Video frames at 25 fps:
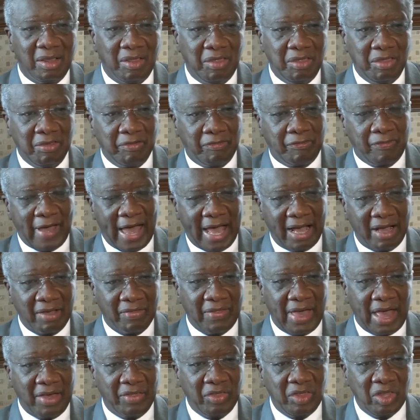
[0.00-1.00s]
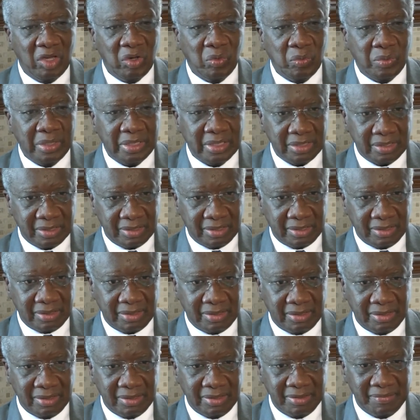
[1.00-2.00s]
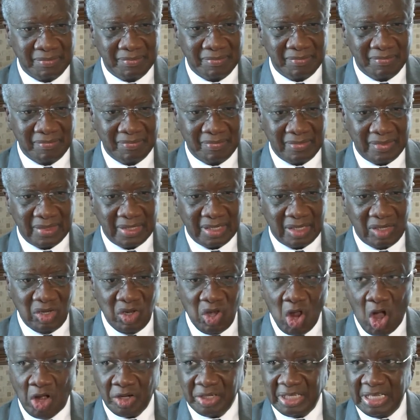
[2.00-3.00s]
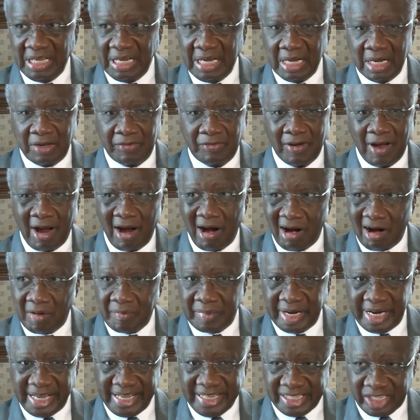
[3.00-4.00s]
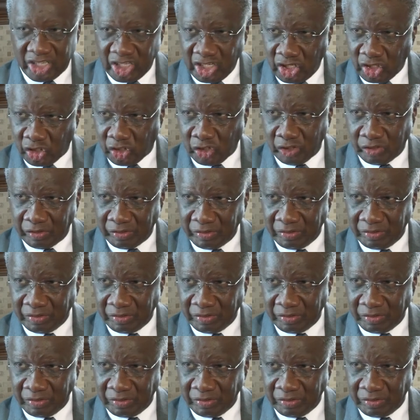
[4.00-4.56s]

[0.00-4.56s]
the fact that there was not enough harmonization